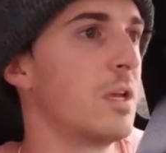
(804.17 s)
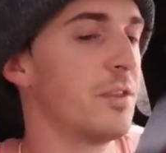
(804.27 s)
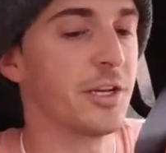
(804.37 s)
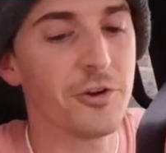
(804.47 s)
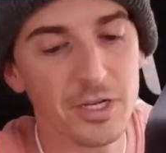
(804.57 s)

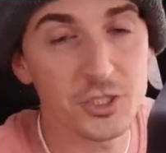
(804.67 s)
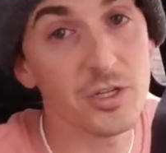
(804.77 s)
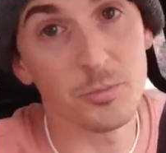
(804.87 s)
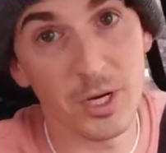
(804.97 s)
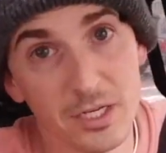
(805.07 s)
The integrated
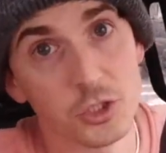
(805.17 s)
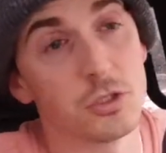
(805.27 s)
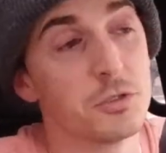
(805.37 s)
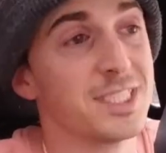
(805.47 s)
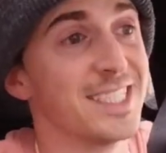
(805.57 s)
trailer brake
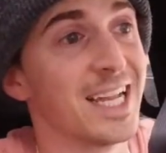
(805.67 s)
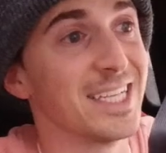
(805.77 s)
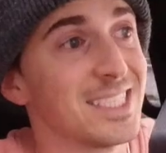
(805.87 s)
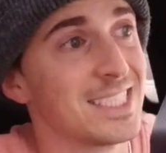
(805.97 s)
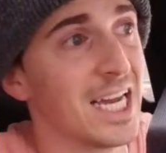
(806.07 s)
controller is a
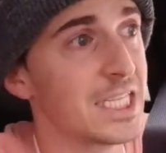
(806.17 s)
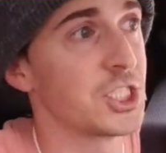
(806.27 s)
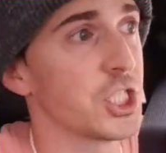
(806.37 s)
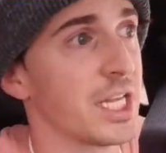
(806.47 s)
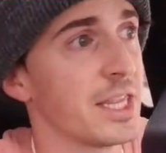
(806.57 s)
nice
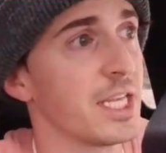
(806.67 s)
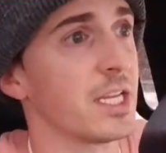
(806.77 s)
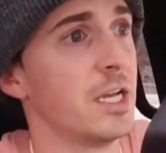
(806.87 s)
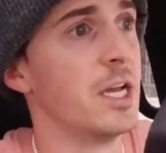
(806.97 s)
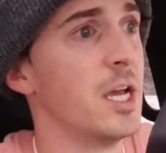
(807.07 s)
touch. I think
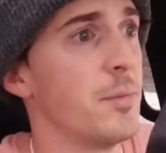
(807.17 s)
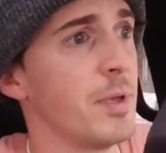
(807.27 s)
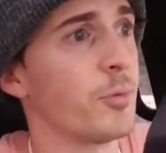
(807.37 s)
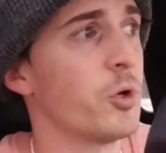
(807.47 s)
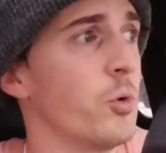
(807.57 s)

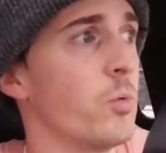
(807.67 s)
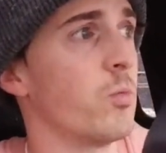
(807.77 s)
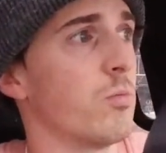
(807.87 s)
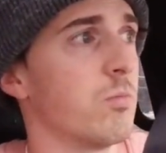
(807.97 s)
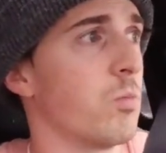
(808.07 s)
people who
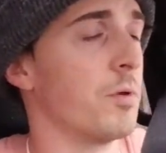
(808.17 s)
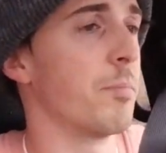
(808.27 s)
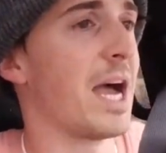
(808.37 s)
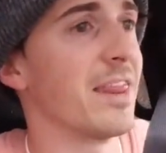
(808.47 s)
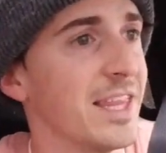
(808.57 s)
would
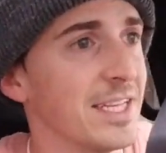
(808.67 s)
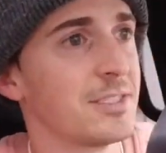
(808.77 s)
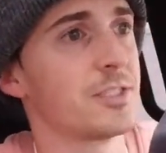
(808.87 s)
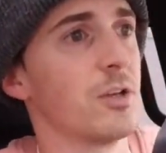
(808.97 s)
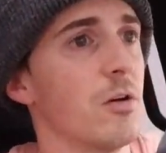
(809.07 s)
buy
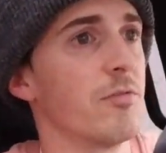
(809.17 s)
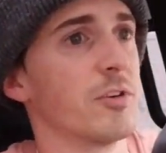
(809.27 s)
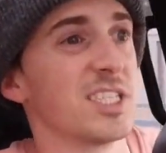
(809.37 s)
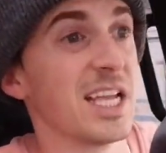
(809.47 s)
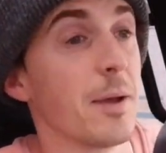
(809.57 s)
this over,
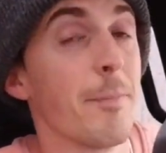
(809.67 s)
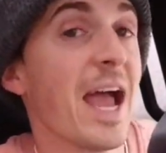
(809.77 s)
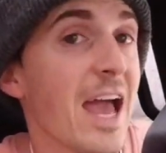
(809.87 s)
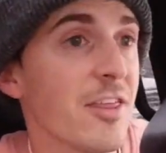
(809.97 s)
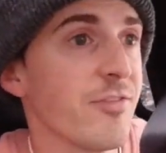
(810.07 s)
say, a
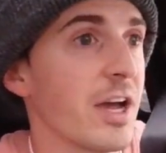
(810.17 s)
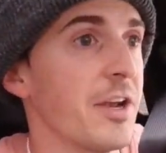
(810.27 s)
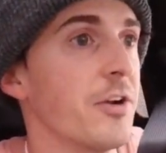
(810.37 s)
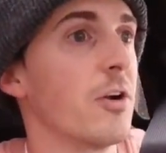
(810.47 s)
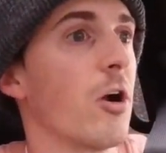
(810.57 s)

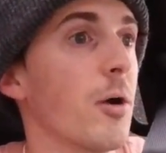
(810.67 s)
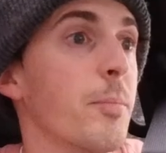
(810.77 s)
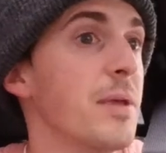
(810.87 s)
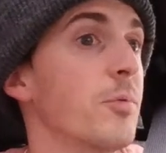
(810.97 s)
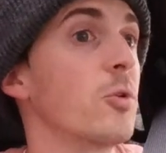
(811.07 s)
Pathfinder are
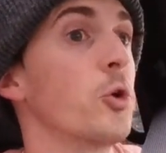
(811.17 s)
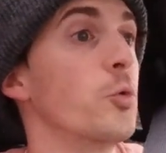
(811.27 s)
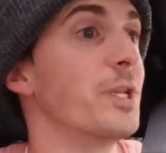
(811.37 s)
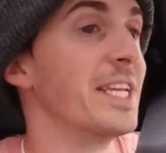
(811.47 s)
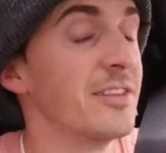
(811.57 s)
people who
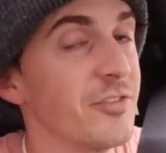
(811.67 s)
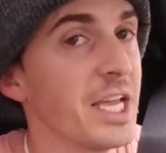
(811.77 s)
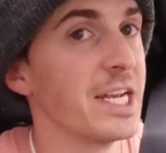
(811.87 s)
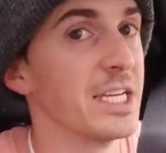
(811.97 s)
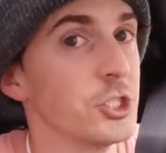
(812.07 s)
need the
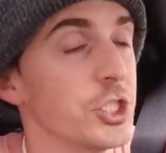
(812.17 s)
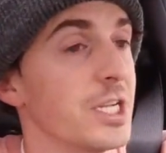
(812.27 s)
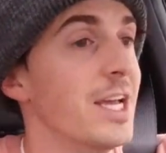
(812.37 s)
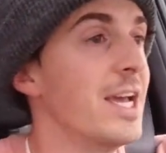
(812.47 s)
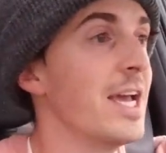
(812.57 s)
V8 engine
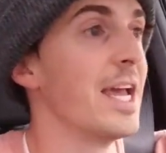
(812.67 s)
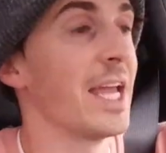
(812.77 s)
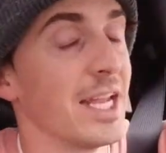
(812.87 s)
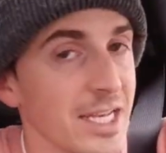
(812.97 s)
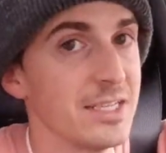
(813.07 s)

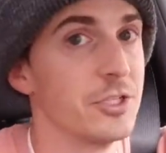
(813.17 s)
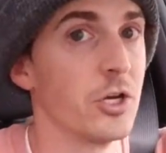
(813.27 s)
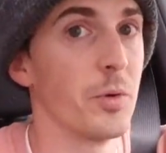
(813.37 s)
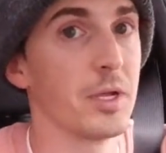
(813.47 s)
and need the towing